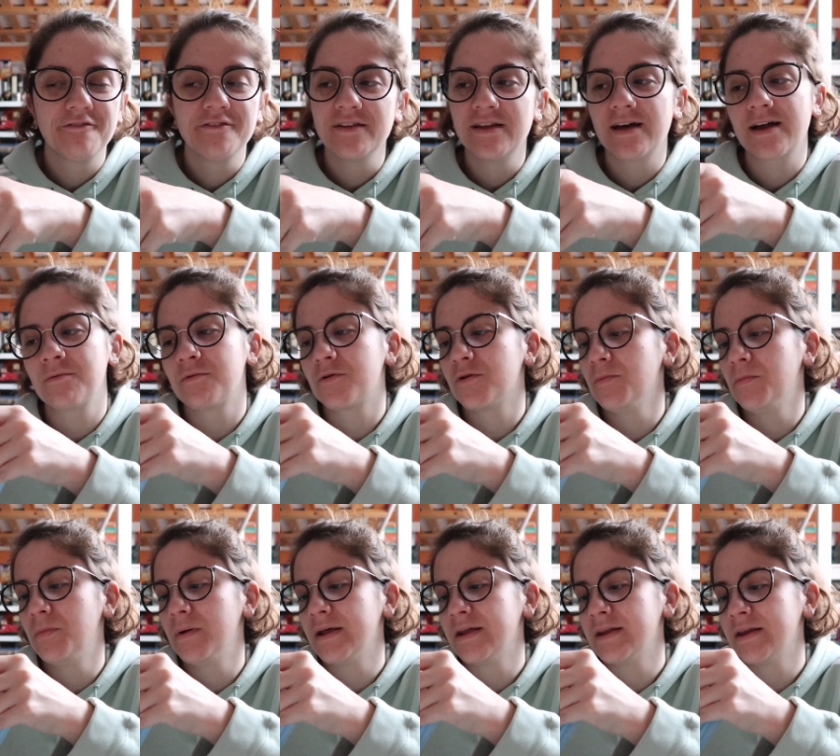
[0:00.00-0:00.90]
I feel like I'm
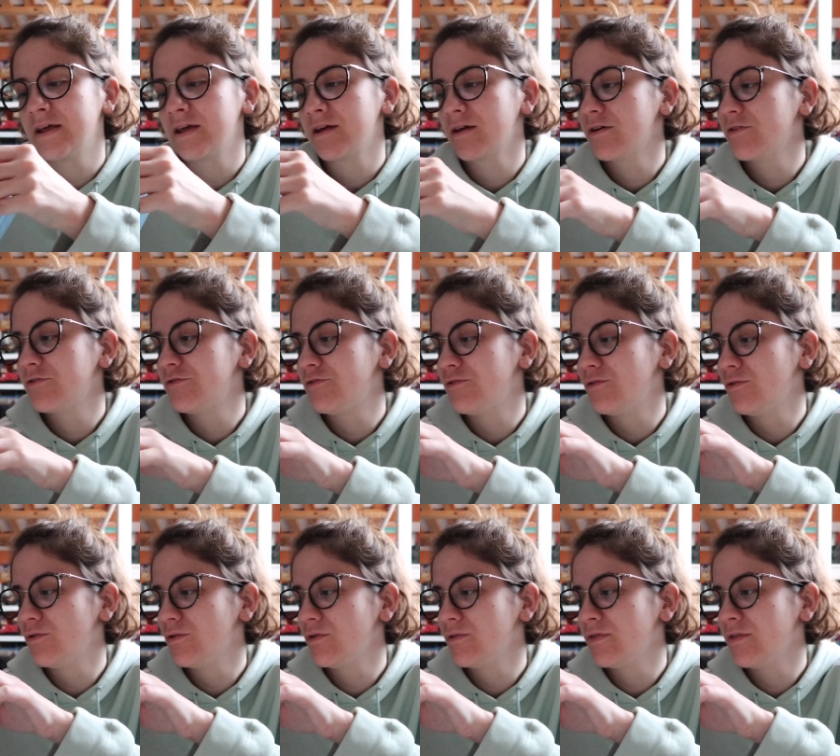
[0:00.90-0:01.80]
complaining
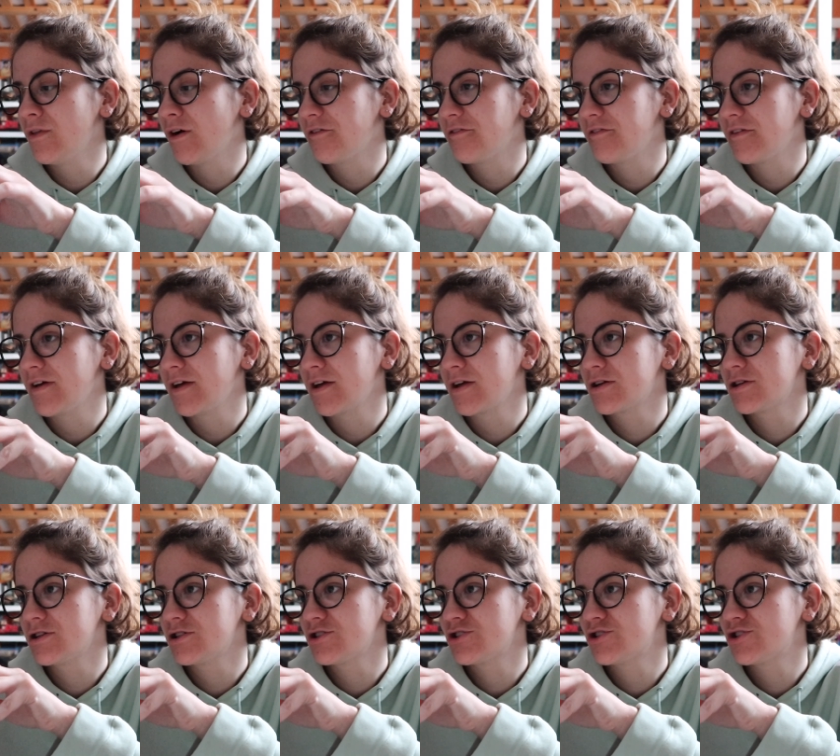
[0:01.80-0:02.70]
for
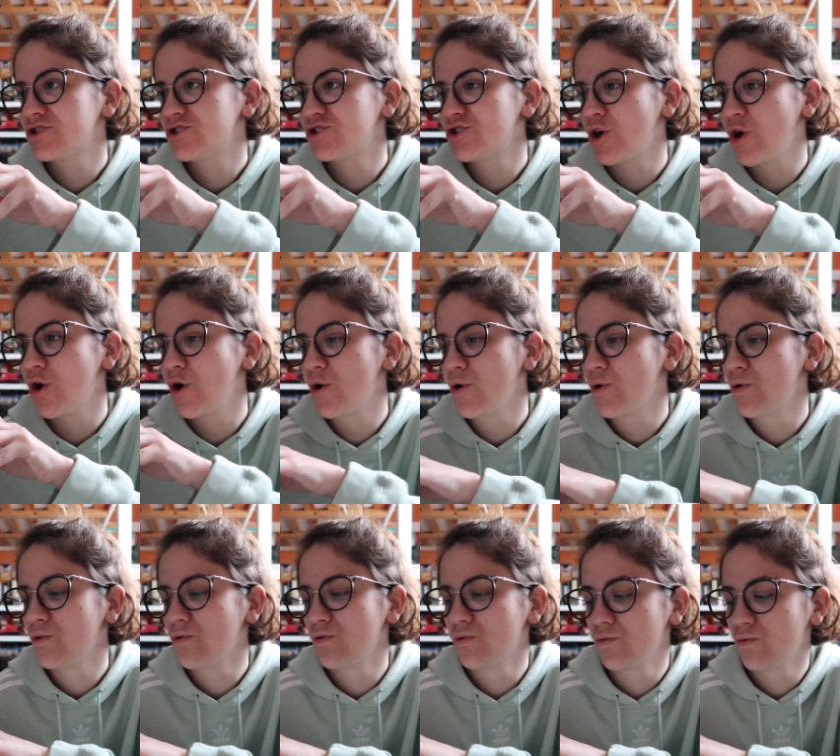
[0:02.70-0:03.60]
nothing.
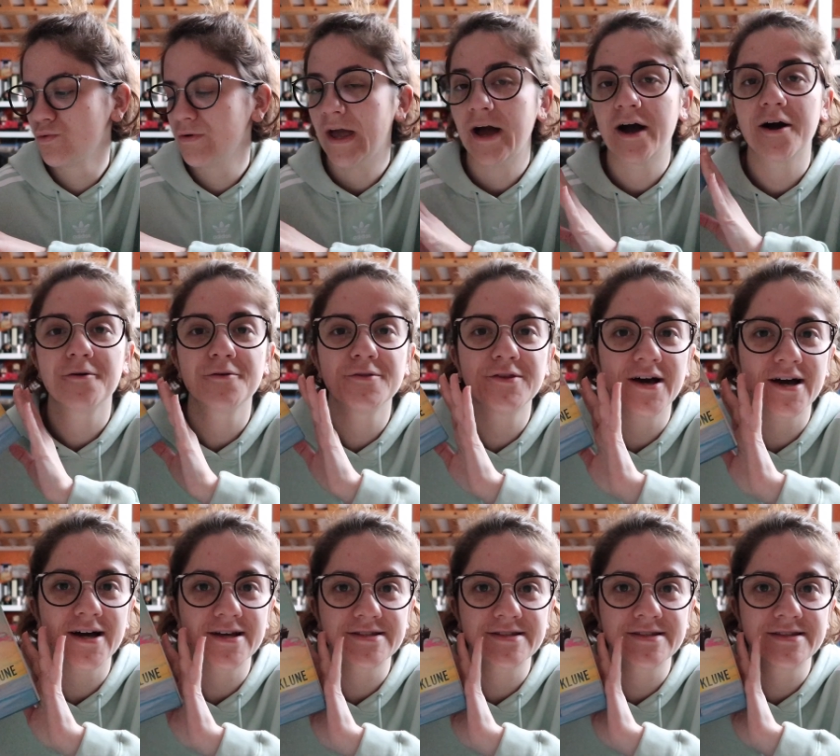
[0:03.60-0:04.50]
So yeah, the
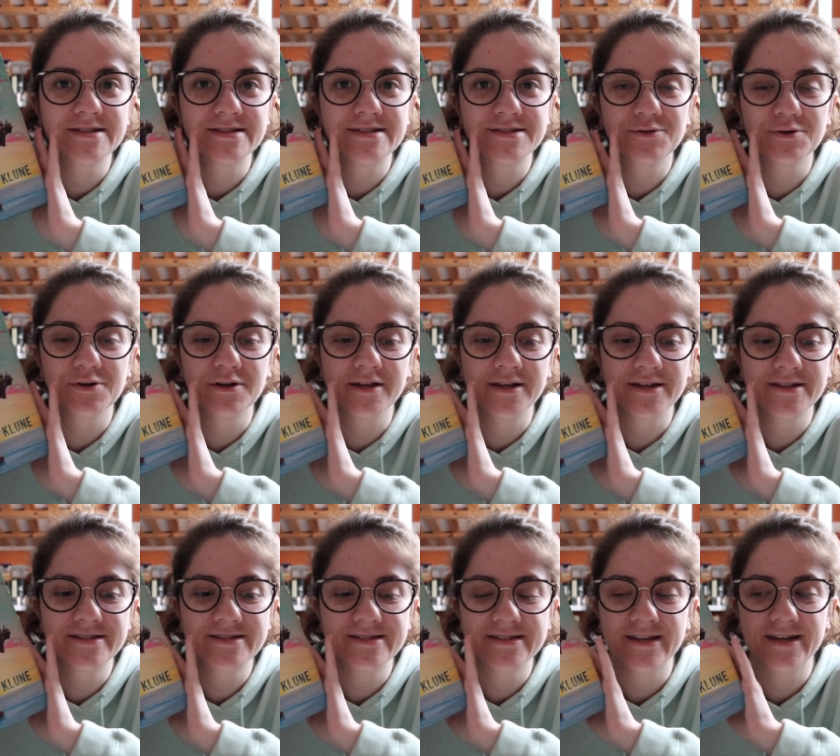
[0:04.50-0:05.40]
house in the
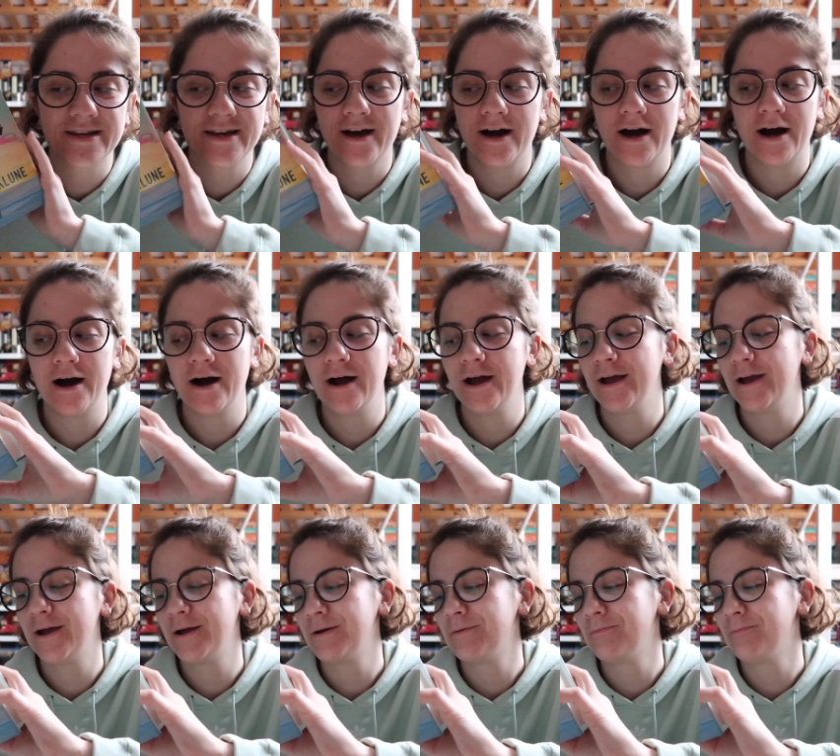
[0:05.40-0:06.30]
Cerulean Sea,
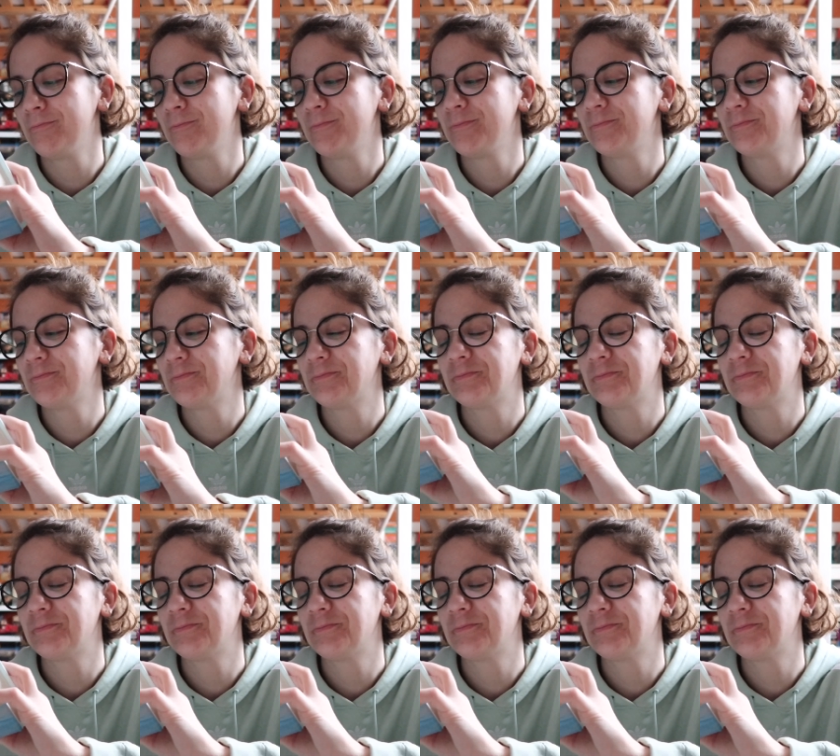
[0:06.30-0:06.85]
I'm